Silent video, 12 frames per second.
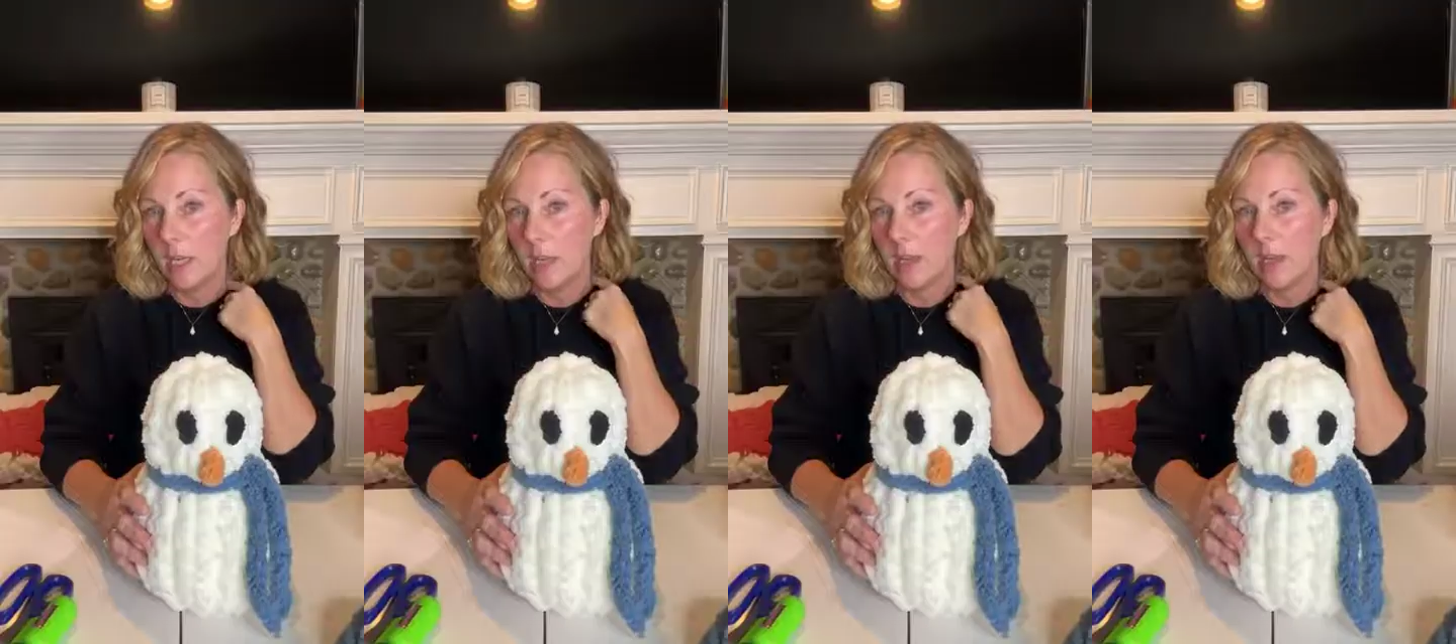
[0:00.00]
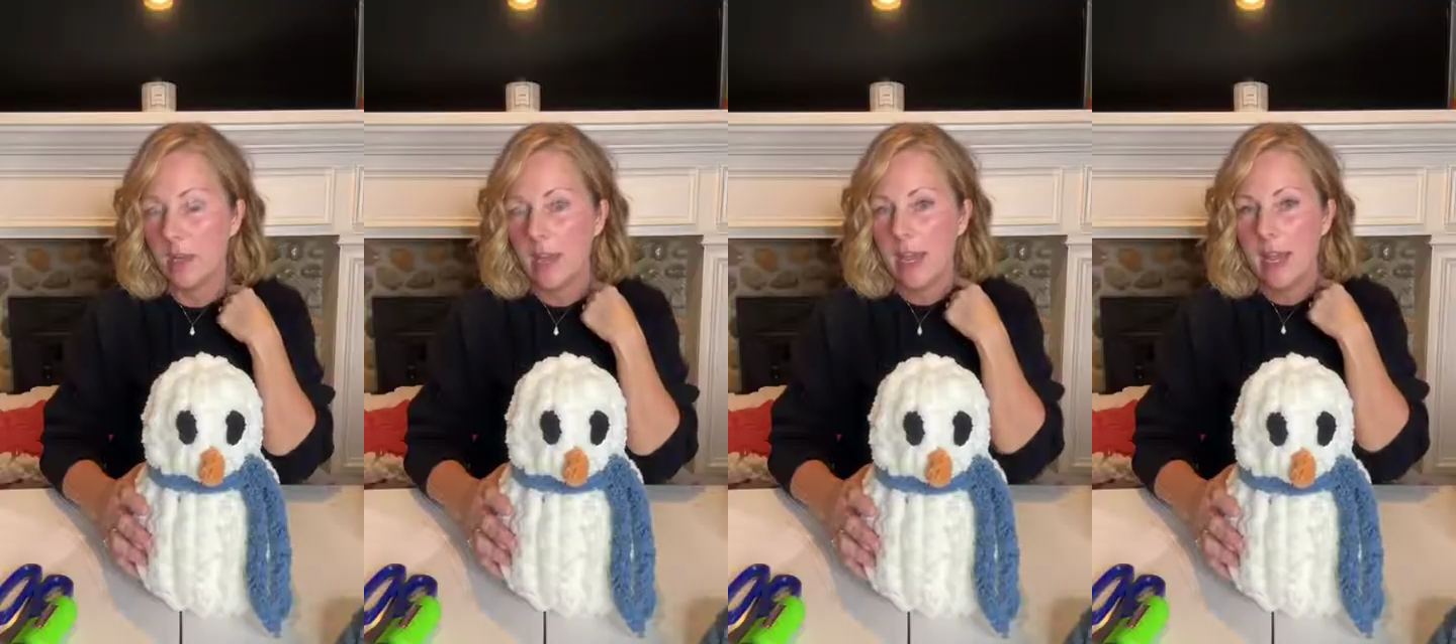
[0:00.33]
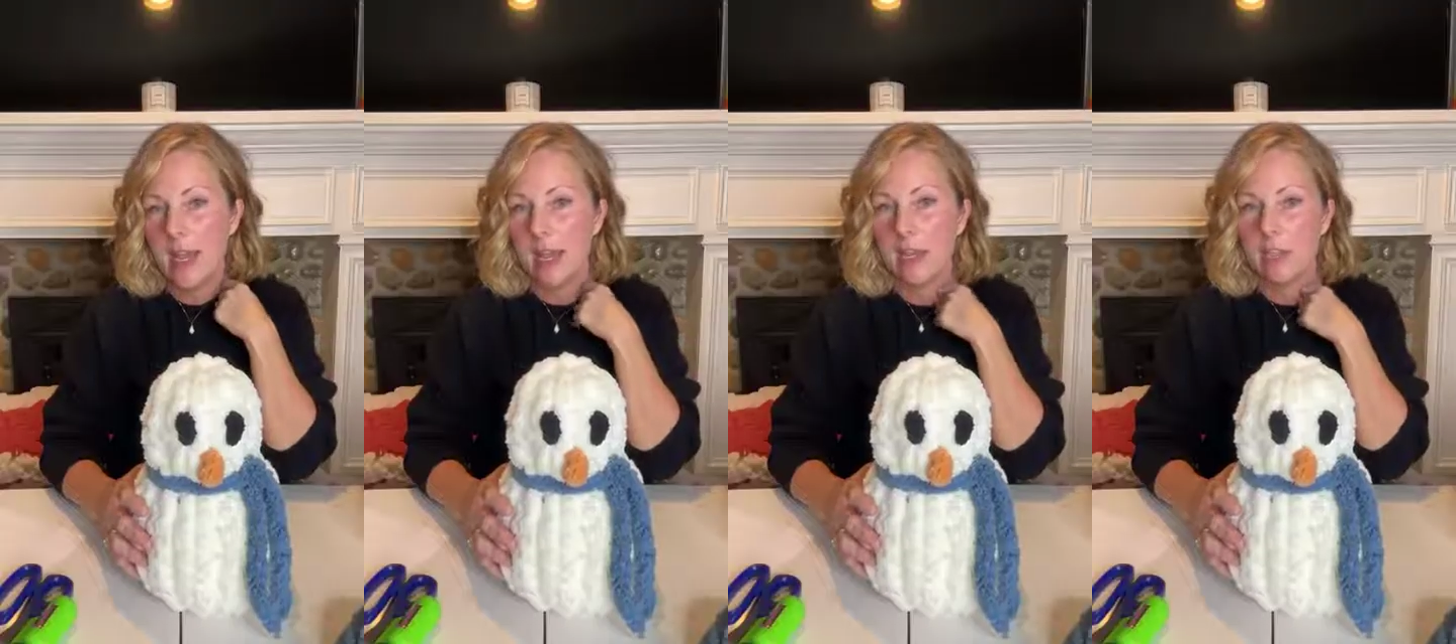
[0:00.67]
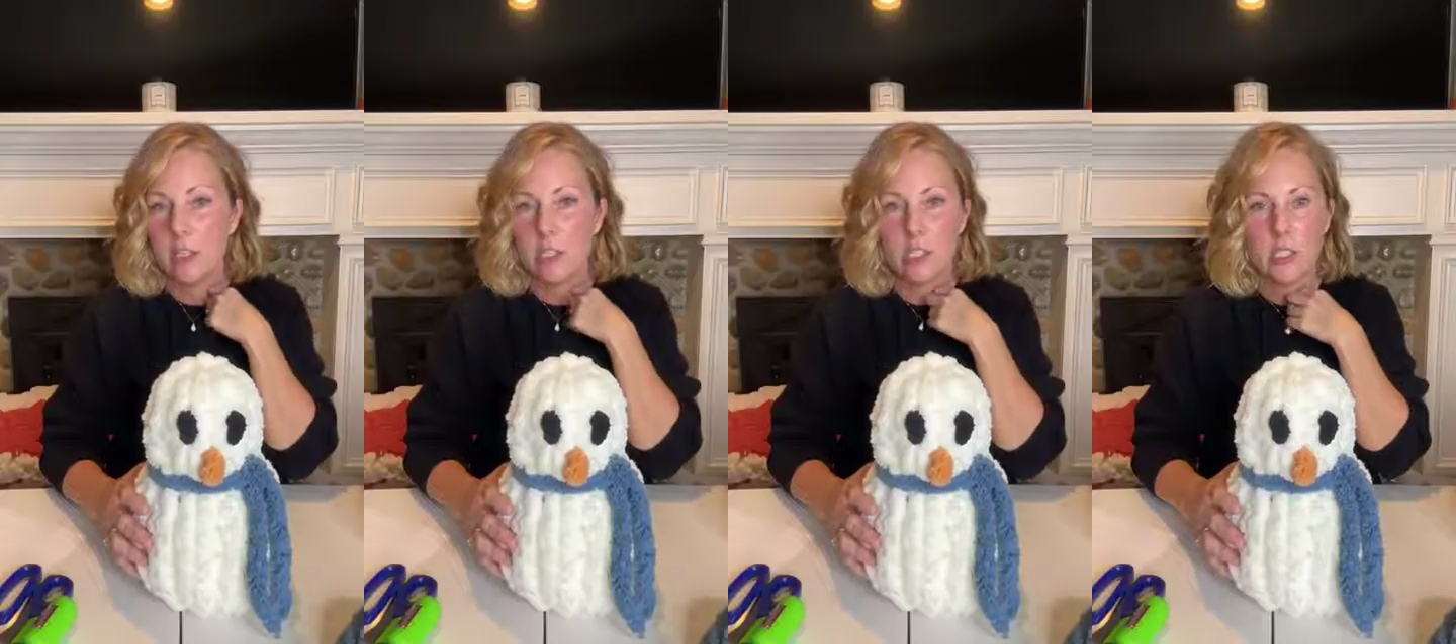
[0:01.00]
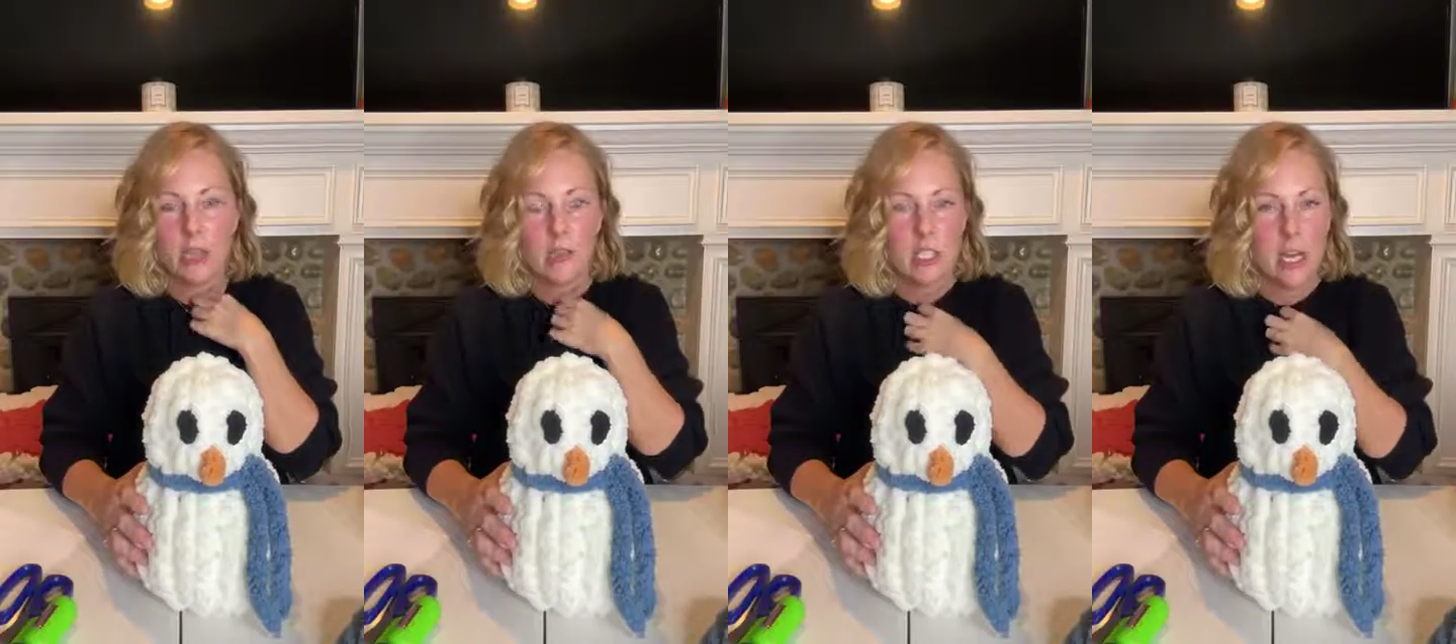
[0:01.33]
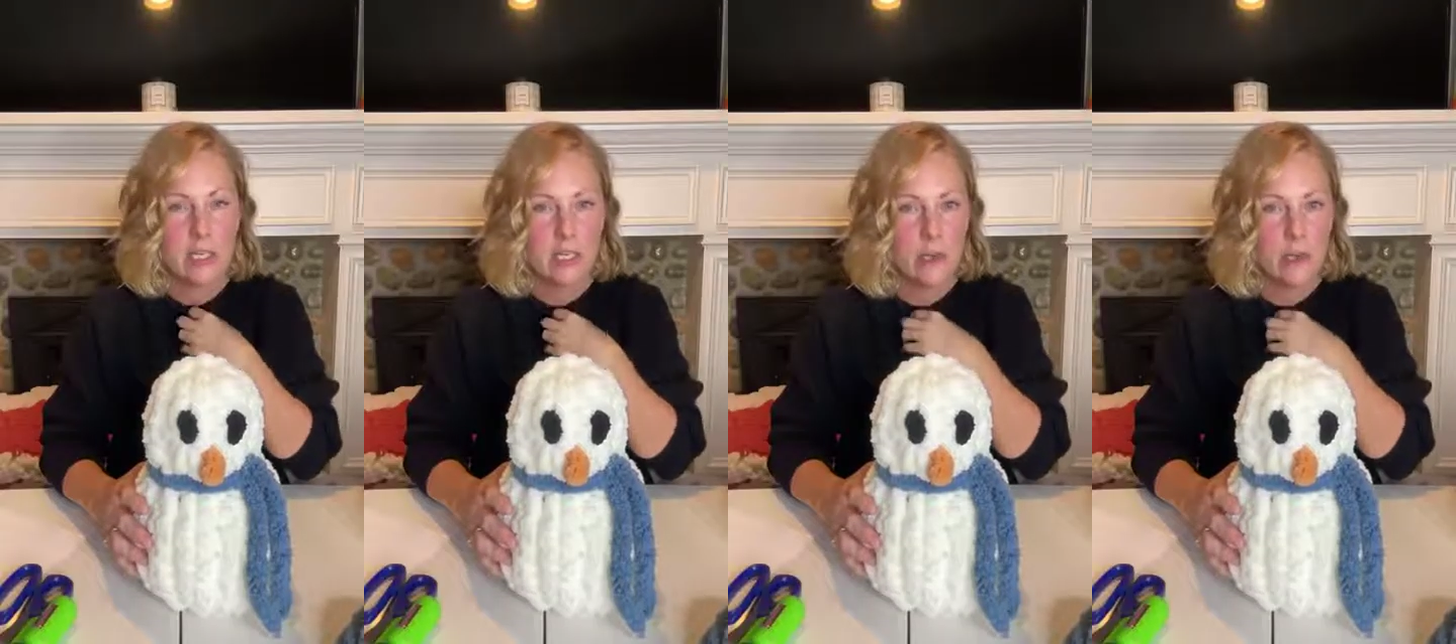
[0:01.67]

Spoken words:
media, and I just started kind